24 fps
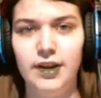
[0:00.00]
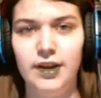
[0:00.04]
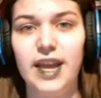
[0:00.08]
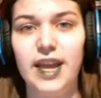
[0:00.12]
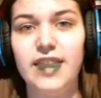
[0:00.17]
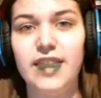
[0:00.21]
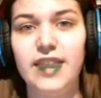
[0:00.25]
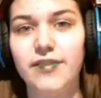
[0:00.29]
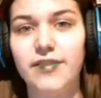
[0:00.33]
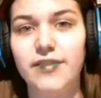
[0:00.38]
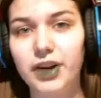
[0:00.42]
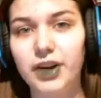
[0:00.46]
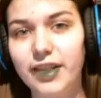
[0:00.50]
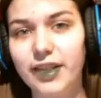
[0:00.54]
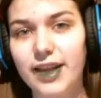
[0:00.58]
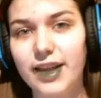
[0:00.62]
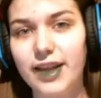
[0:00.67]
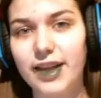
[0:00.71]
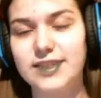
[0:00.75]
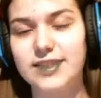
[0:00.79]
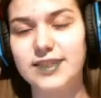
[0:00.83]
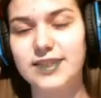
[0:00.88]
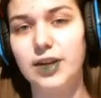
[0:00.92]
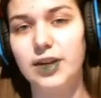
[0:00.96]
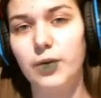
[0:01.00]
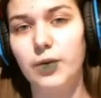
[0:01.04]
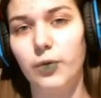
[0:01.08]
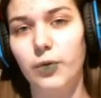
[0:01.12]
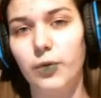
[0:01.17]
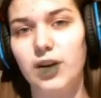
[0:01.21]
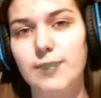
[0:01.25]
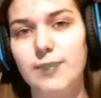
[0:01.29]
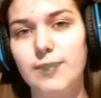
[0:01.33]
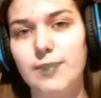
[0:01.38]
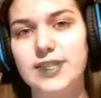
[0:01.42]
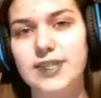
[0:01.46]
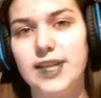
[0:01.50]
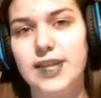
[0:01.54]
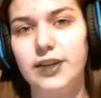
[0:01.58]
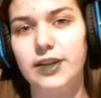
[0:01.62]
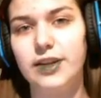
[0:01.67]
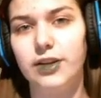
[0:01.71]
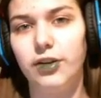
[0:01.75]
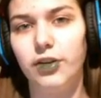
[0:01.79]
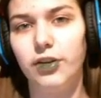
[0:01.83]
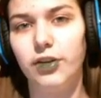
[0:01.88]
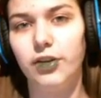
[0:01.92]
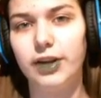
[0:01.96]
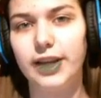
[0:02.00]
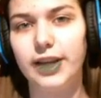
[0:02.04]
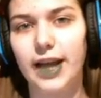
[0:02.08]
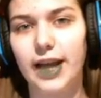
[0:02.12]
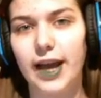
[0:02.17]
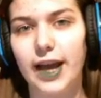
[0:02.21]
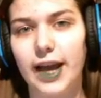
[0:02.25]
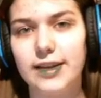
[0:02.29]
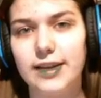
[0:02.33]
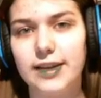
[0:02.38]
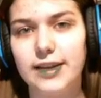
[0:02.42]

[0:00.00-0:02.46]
And the very last thing we're going to be taking a look at